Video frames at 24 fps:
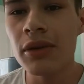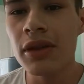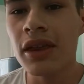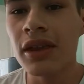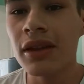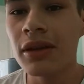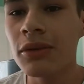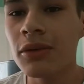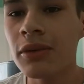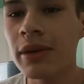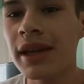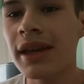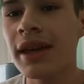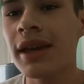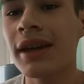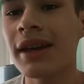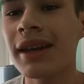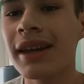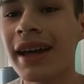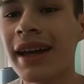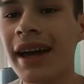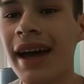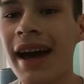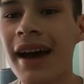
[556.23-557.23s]
within a week
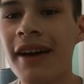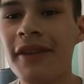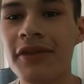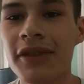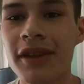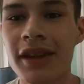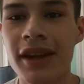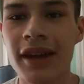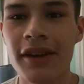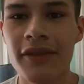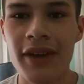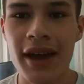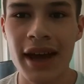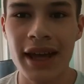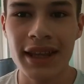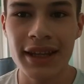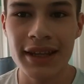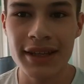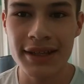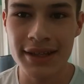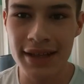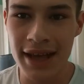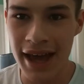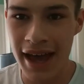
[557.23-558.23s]
and a half that I've had
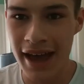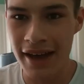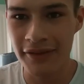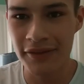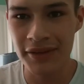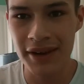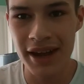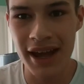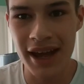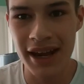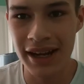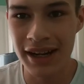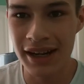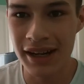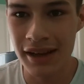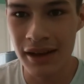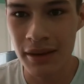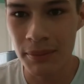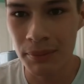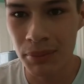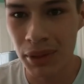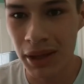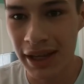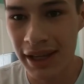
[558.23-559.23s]
this, I haven't had any
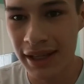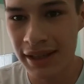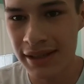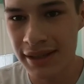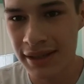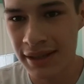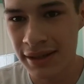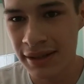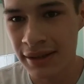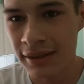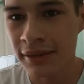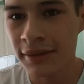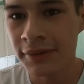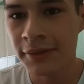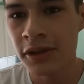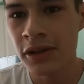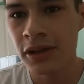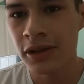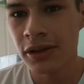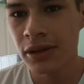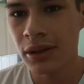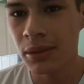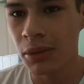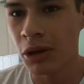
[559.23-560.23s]
complaints
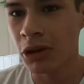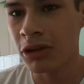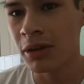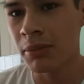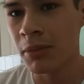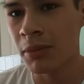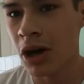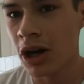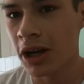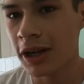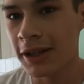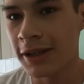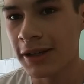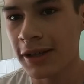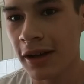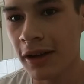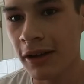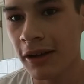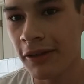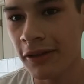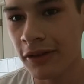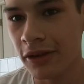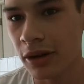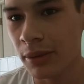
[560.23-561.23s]
about the mod
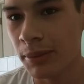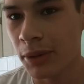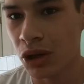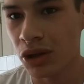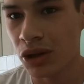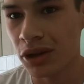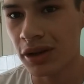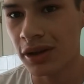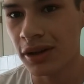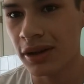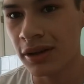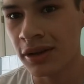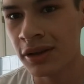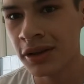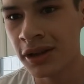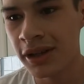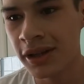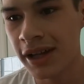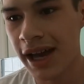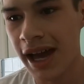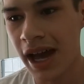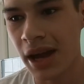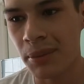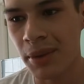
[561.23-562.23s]
itself, or about the
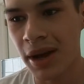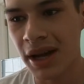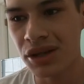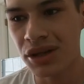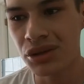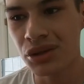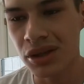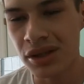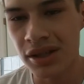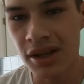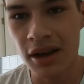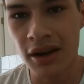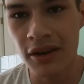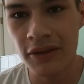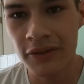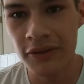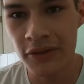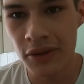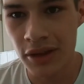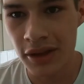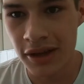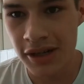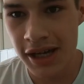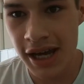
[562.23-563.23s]
atomizer
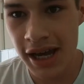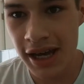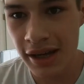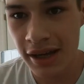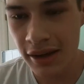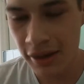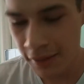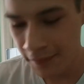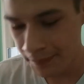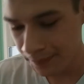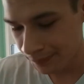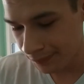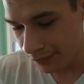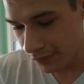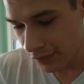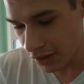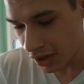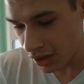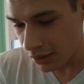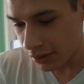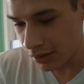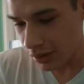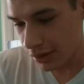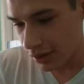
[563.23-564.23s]
itself, or the tank.
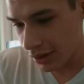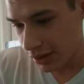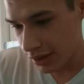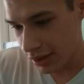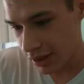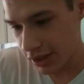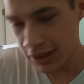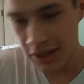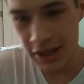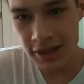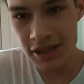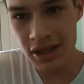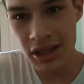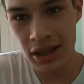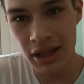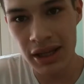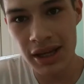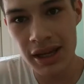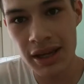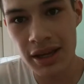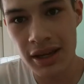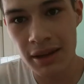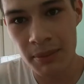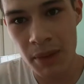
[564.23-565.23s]
It doesn't
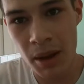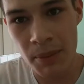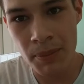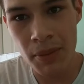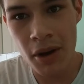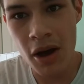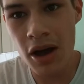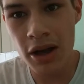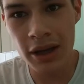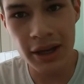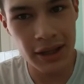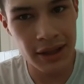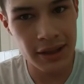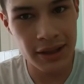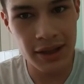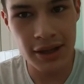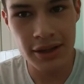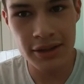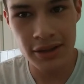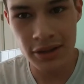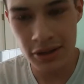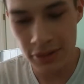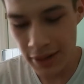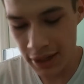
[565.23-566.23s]
leak in my pocket,
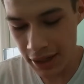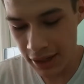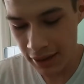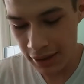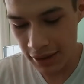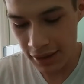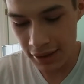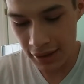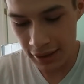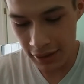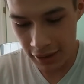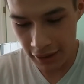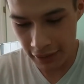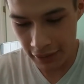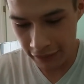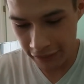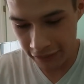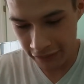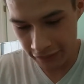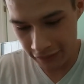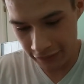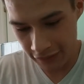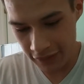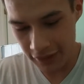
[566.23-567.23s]
doesn't do anything. If,
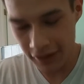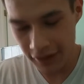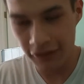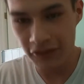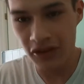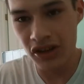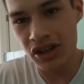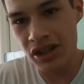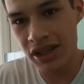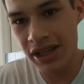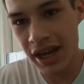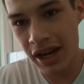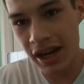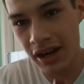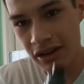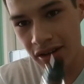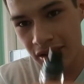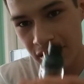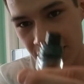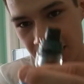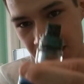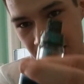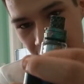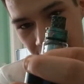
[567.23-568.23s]
if you're scared
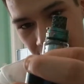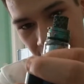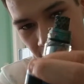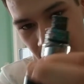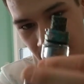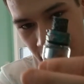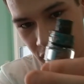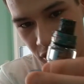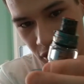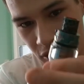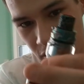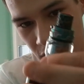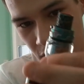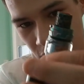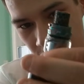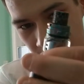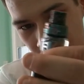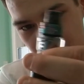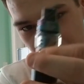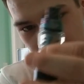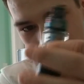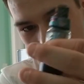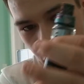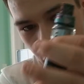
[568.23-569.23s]
of leaking, you can just
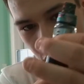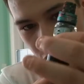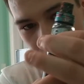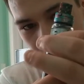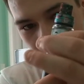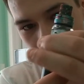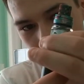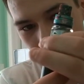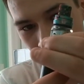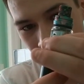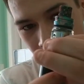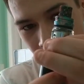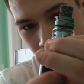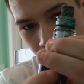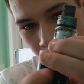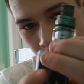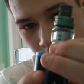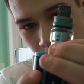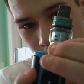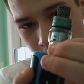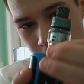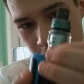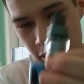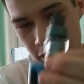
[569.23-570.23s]
close up the air
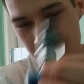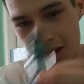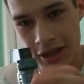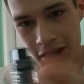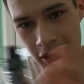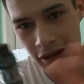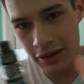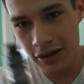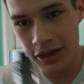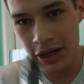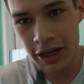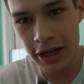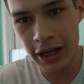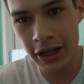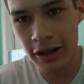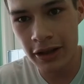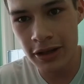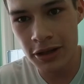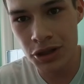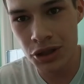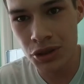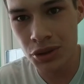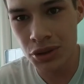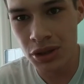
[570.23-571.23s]
holes and then none of
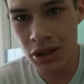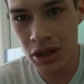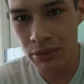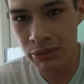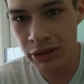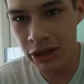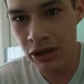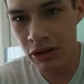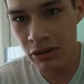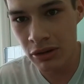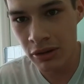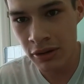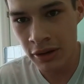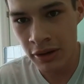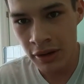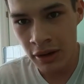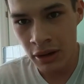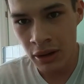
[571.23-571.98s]
the juice comes out.